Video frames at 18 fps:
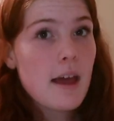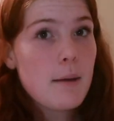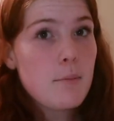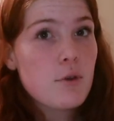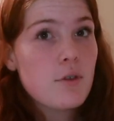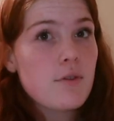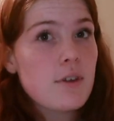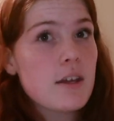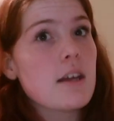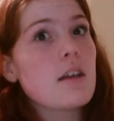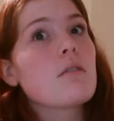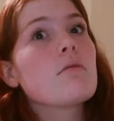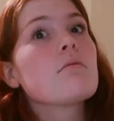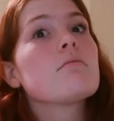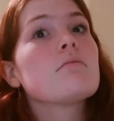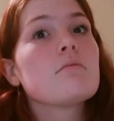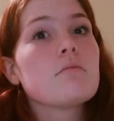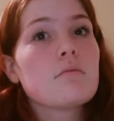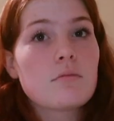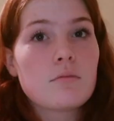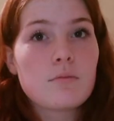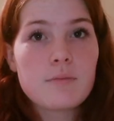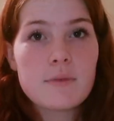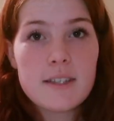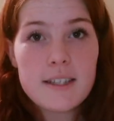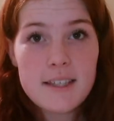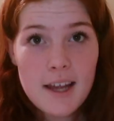that movie,
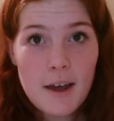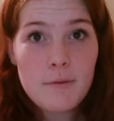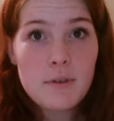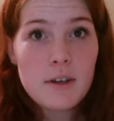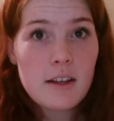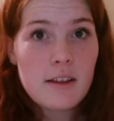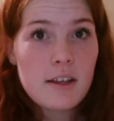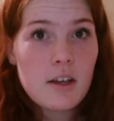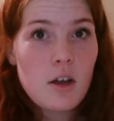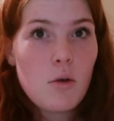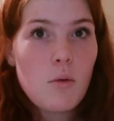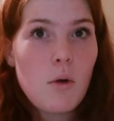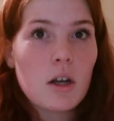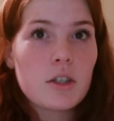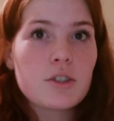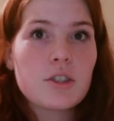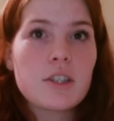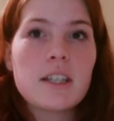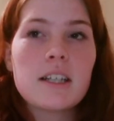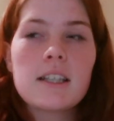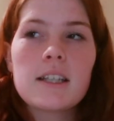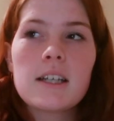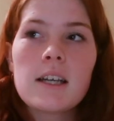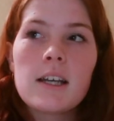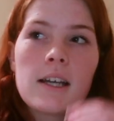definitely go watch it.